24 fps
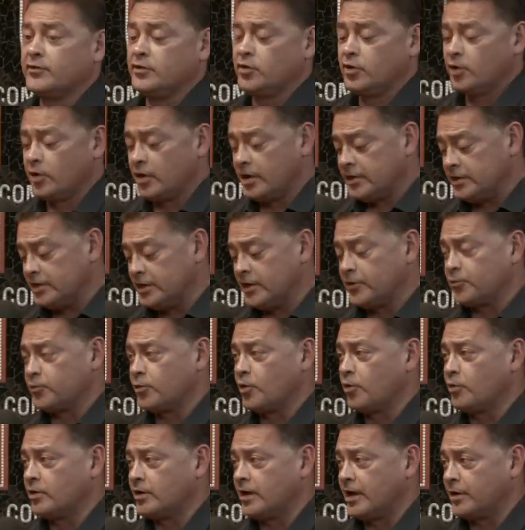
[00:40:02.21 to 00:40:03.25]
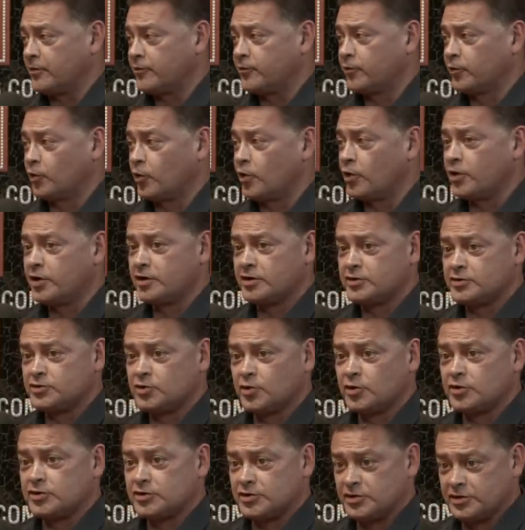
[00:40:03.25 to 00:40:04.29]
you go on death row in, like, Florida,
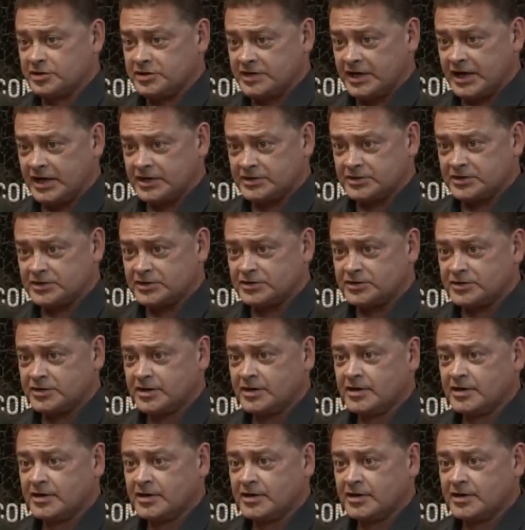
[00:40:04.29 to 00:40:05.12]
Georgia, or Texas,